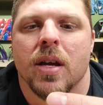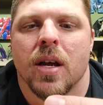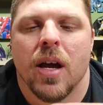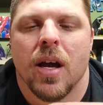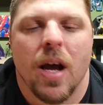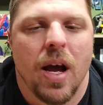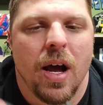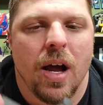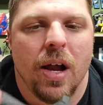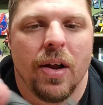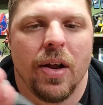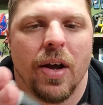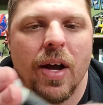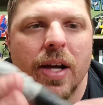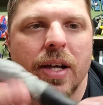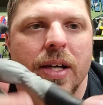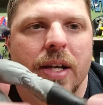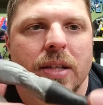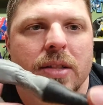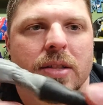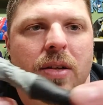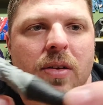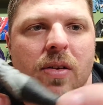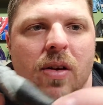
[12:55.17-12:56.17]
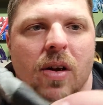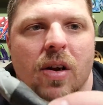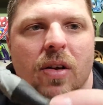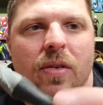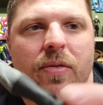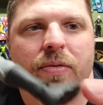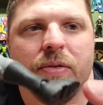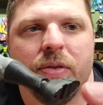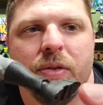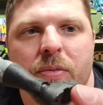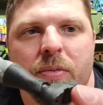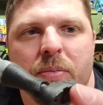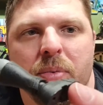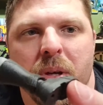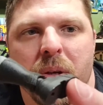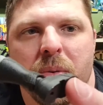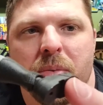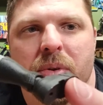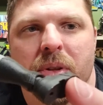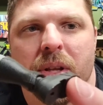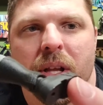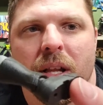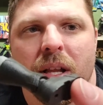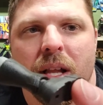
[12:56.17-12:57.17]
I don't know, I guess there are a few
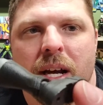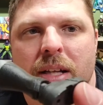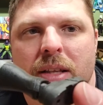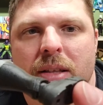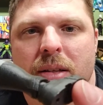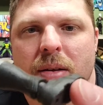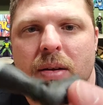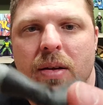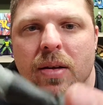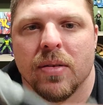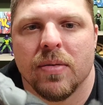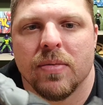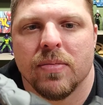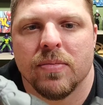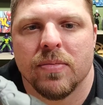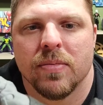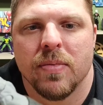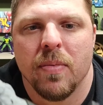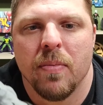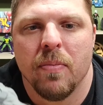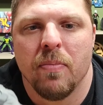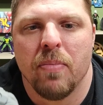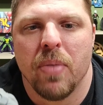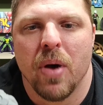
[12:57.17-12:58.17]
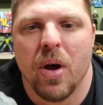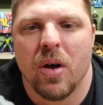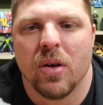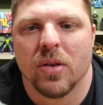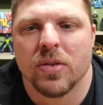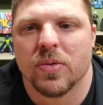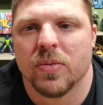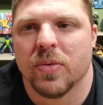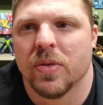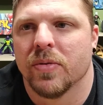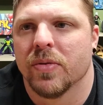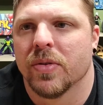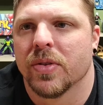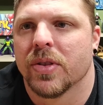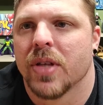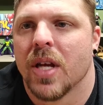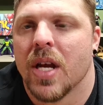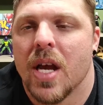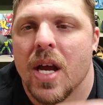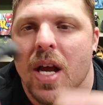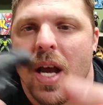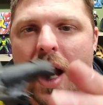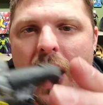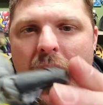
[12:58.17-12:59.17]
people that like the ball swivels.
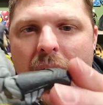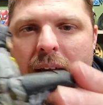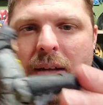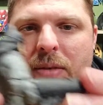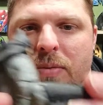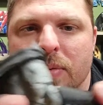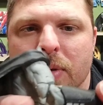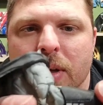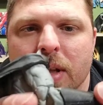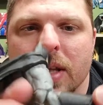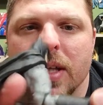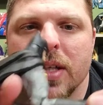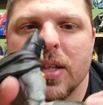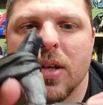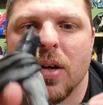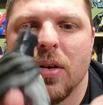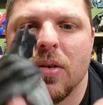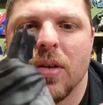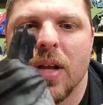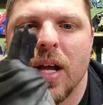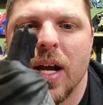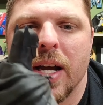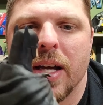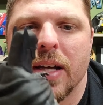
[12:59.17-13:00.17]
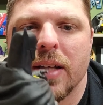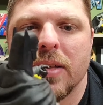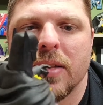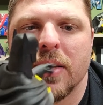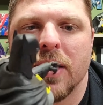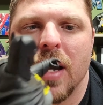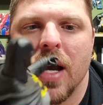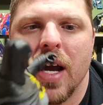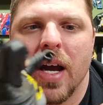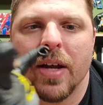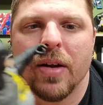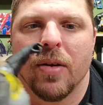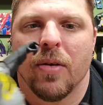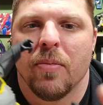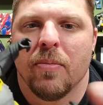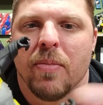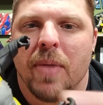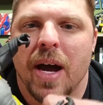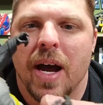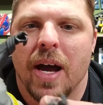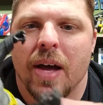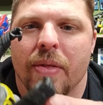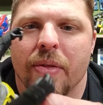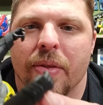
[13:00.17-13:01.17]
I really don't like, I don't
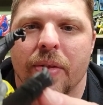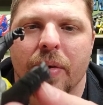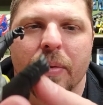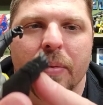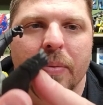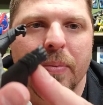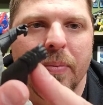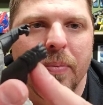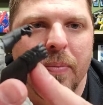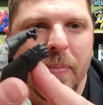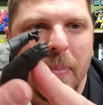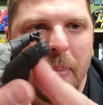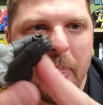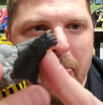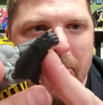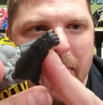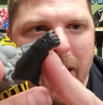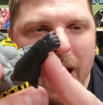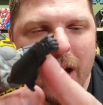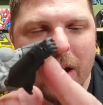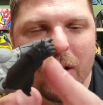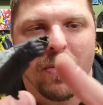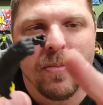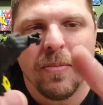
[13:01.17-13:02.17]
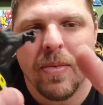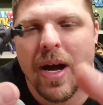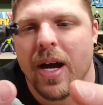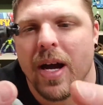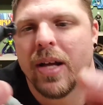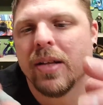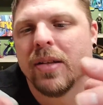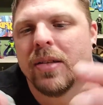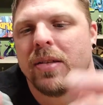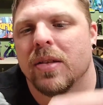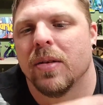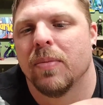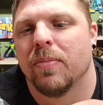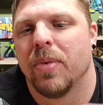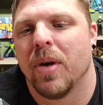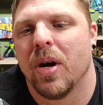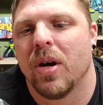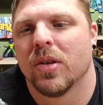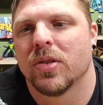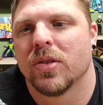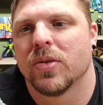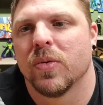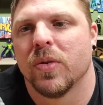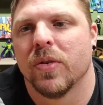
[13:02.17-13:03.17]
mind the
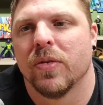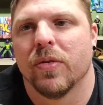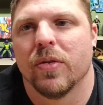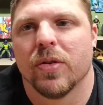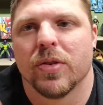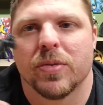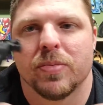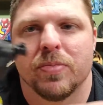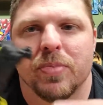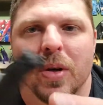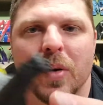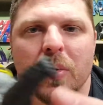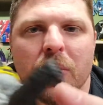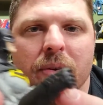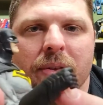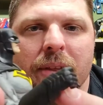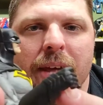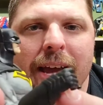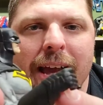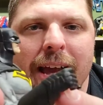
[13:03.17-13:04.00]
ball swivels, but when they